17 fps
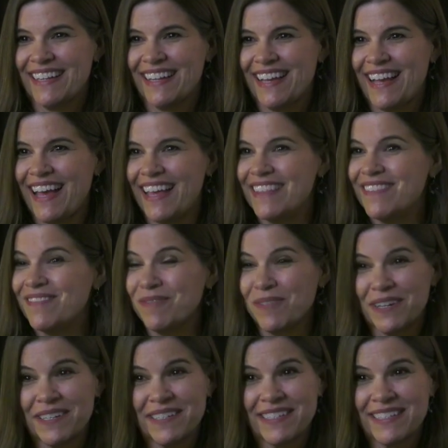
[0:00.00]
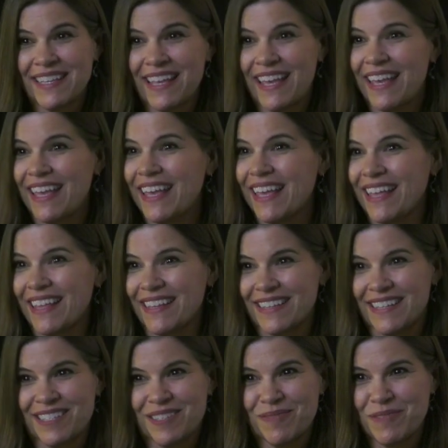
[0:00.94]
I want to say,
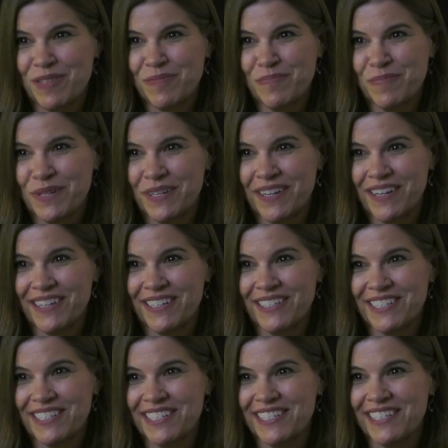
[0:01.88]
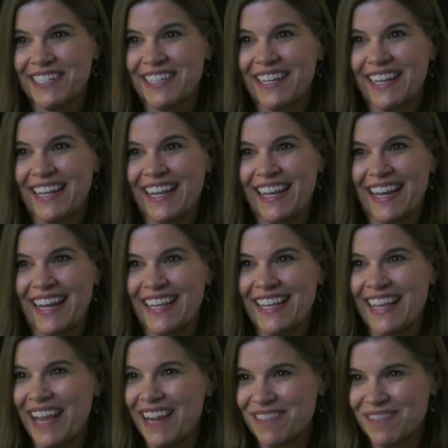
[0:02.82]
Elizabeth Birch, and I
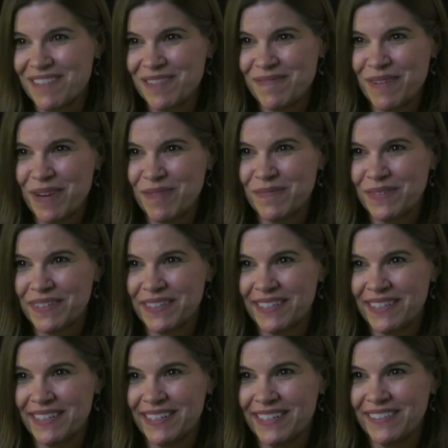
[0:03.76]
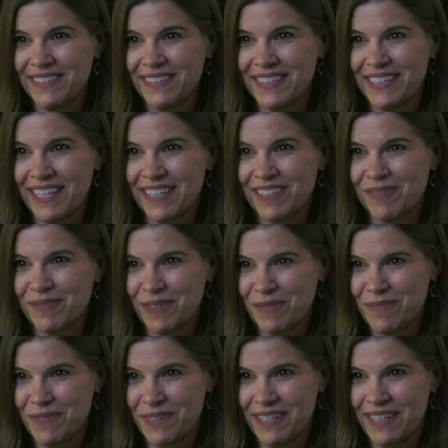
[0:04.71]
can't remember who the other
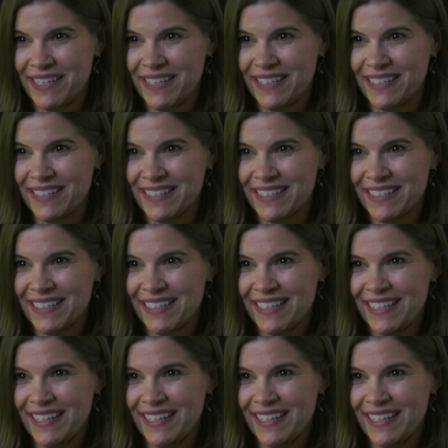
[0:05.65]
one was.